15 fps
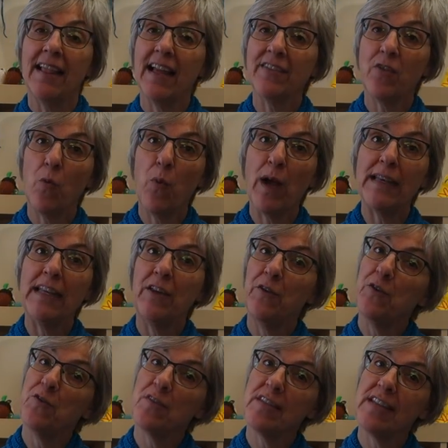like the one
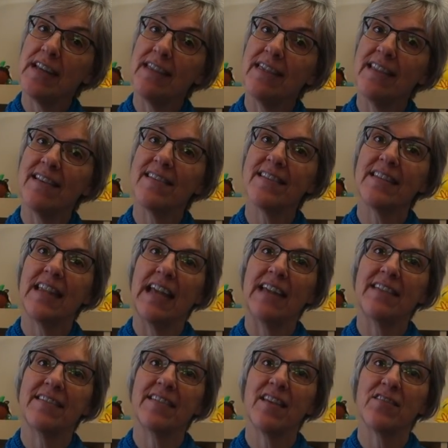used in this
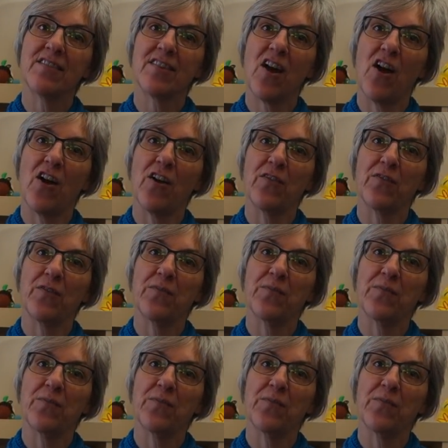lace scarf.